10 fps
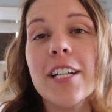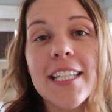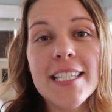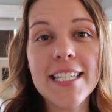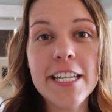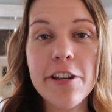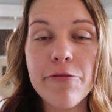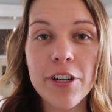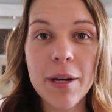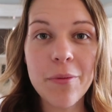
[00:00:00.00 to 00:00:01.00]
we're gonna let this sit
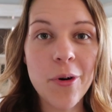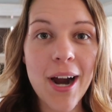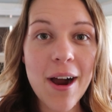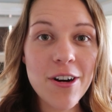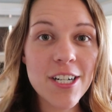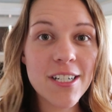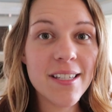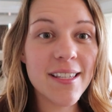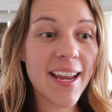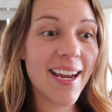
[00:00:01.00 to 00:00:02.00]
for a couple more
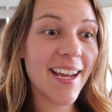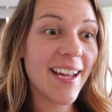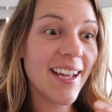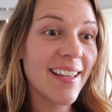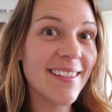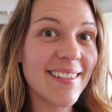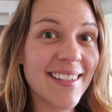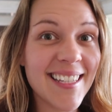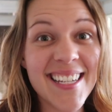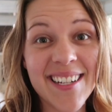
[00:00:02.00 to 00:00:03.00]
hours
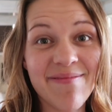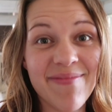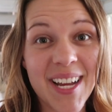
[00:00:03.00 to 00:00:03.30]
and that's it